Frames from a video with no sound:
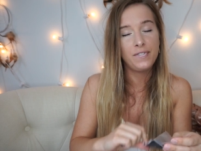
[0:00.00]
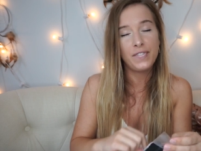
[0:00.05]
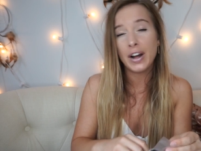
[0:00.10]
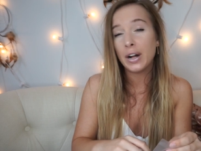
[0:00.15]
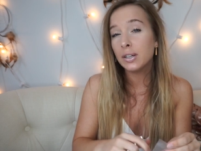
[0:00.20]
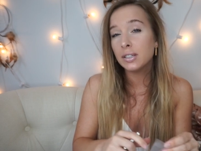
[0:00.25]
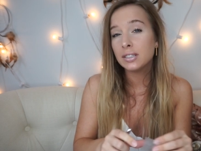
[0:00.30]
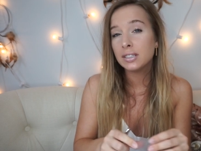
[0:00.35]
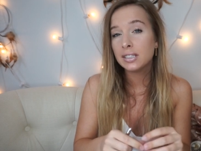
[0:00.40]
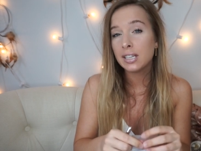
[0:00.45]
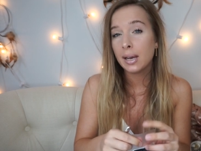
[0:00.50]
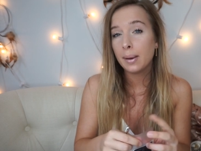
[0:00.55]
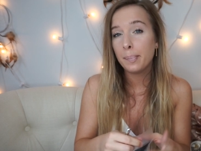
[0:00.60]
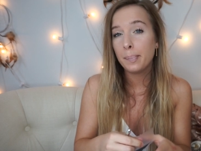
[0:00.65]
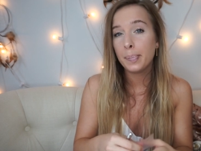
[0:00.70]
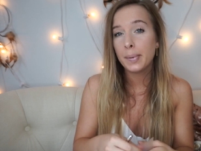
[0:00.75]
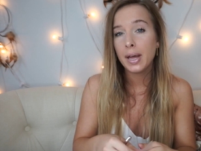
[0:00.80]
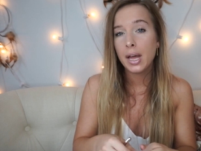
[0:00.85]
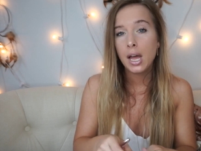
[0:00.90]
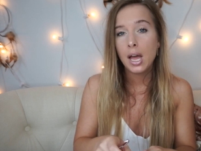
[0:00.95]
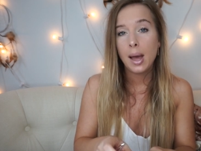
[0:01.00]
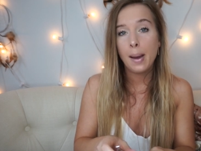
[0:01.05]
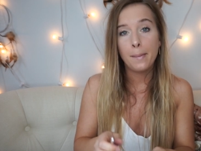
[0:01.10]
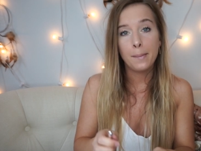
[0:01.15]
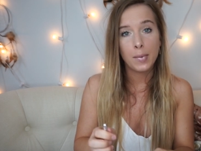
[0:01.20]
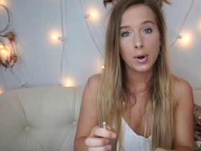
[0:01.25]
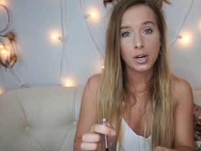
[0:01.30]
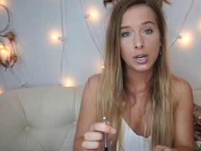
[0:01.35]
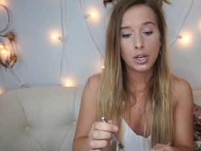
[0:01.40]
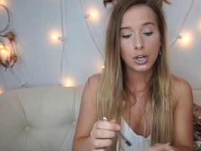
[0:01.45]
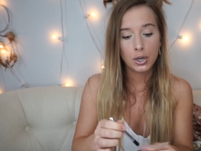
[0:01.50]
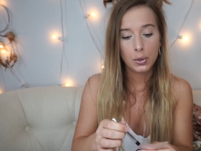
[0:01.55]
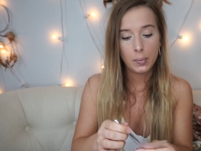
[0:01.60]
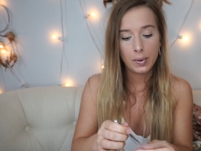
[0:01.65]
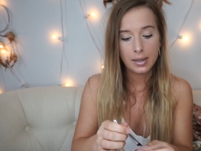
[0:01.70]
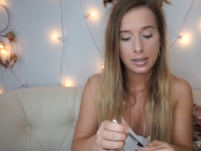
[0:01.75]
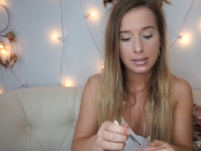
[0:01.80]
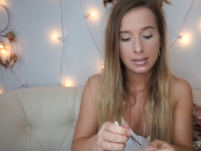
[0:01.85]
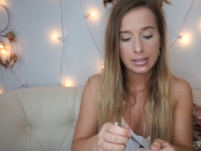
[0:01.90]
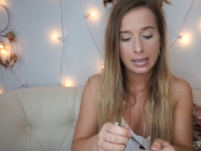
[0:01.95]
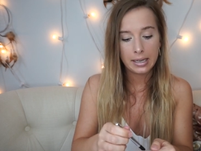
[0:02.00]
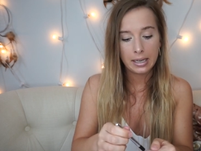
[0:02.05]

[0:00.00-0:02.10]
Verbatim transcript: felt tip marker ones,